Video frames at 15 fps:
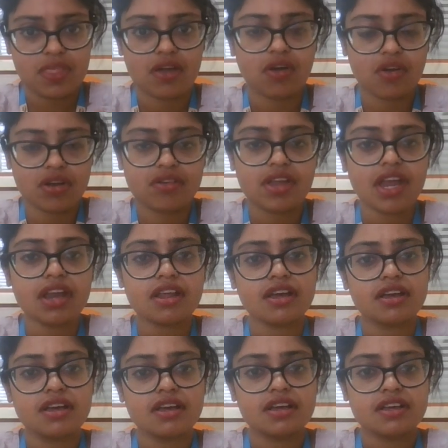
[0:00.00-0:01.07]
All right.
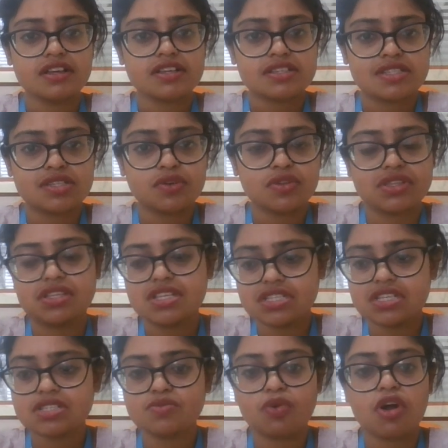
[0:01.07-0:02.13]
So this
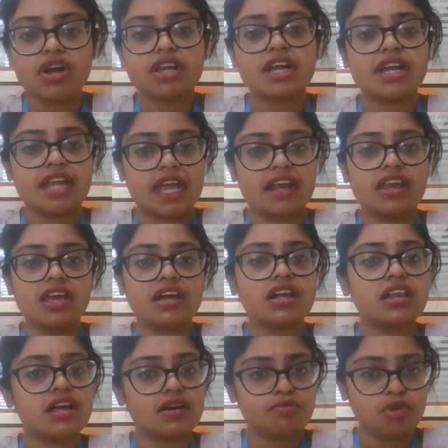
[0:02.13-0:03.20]
is what technical
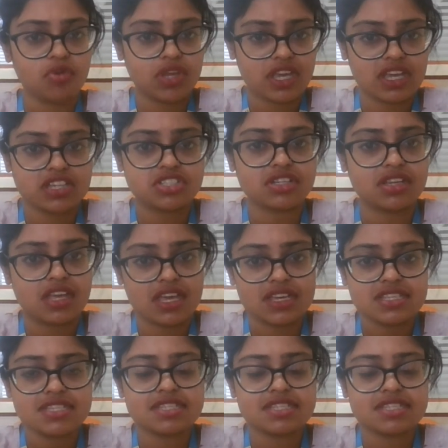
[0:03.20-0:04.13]
communication is.